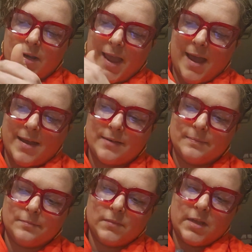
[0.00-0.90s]
our cat,
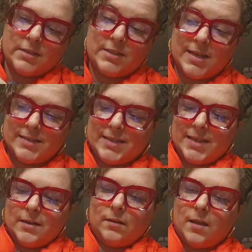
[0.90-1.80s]
does
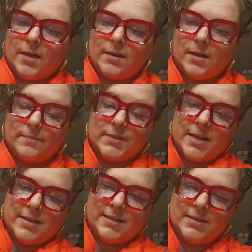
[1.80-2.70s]
get a lot of
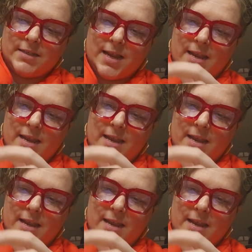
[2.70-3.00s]
dust